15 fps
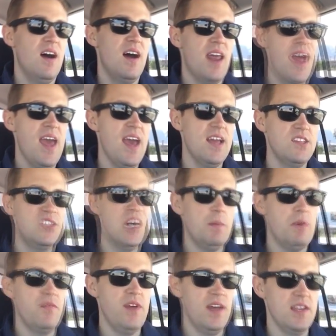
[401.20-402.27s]
at a
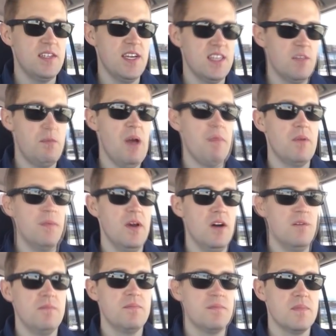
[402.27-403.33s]
heads-up event at the
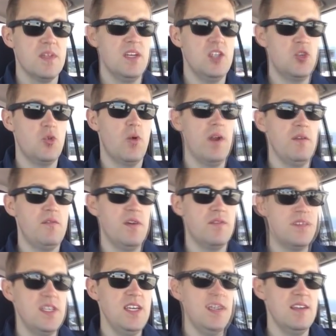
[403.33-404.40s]
Peppermill in
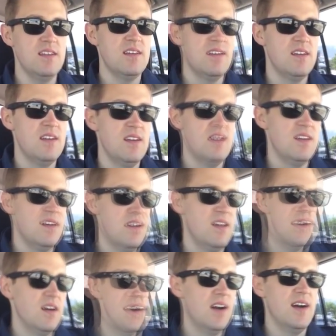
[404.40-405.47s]
2015.
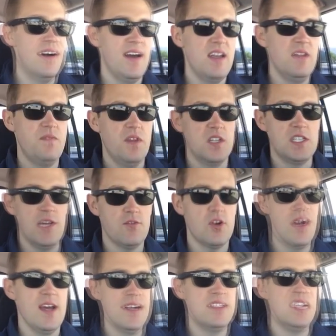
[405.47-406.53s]
And if there's ever
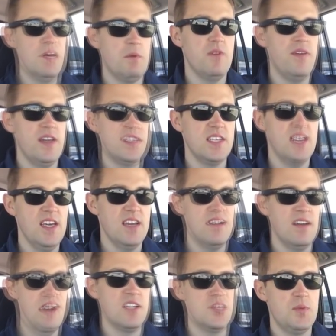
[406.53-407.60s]
a heads-up event again,
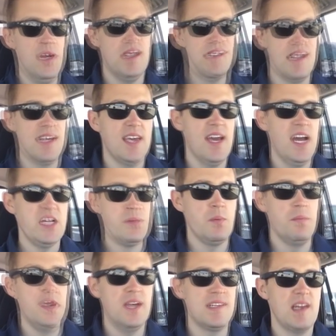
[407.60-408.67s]
not just because I cashed,
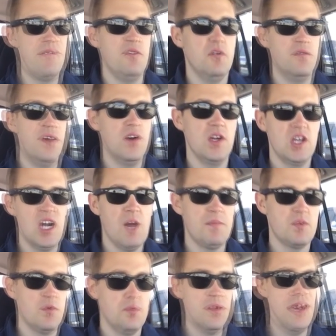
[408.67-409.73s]
but because I feel very
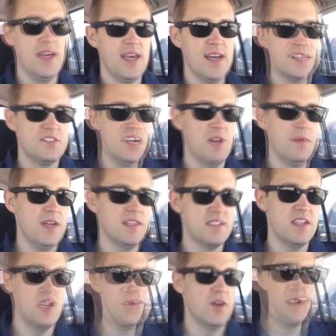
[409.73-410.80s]
comfortable playing heads-up
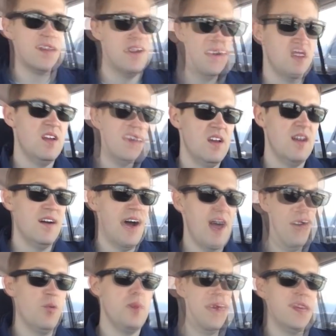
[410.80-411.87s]
against anyone,
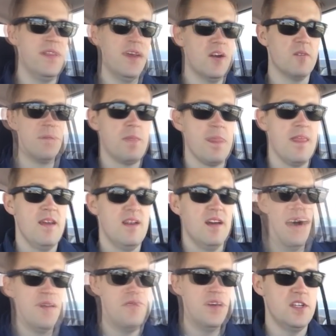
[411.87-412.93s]
I will be in there.
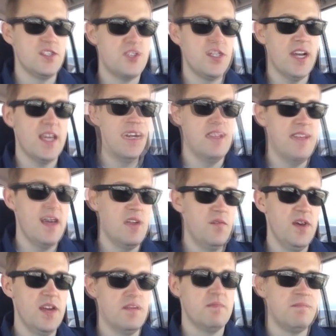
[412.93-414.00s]
I finished second in that
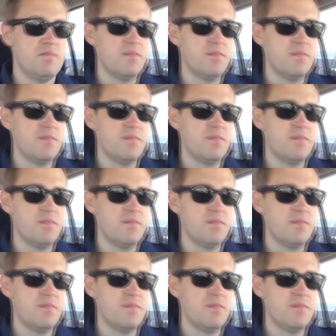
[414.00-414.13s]
event.